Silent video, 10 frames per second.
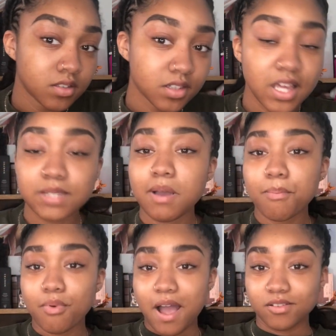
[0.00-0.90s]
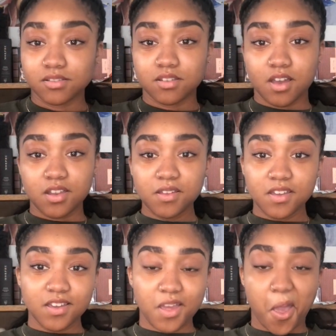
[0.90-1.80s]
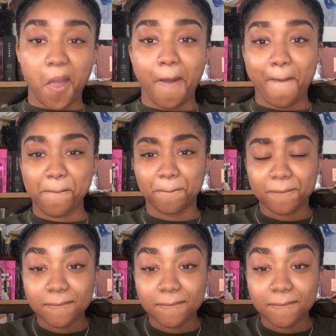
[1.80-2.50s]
So that's my brows done. They